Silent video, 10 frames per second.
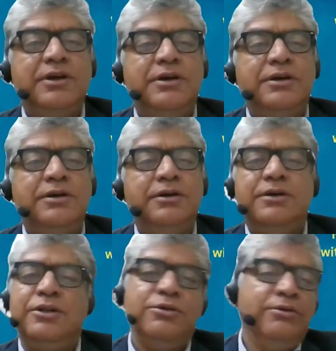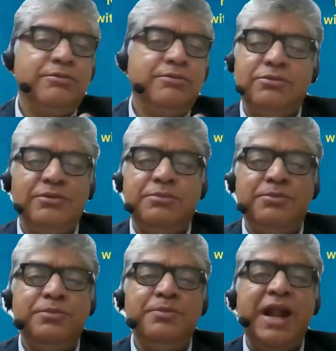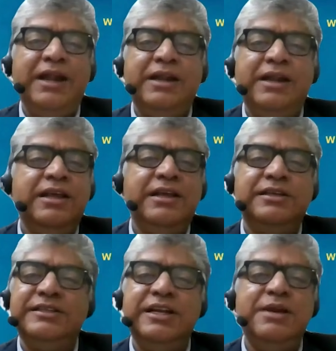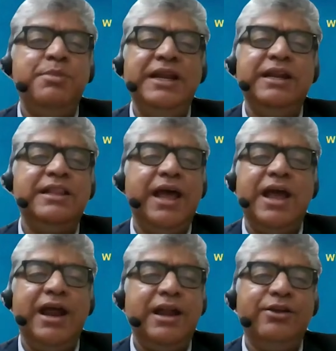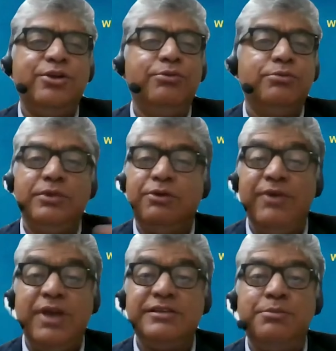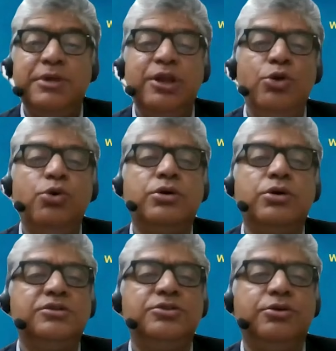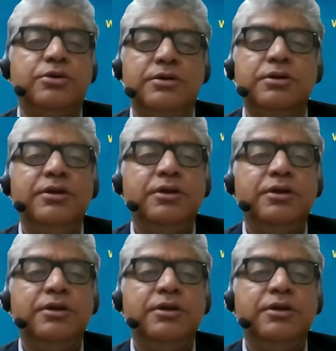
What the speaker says: of meant this, didn't mean that, the way somebody looks, or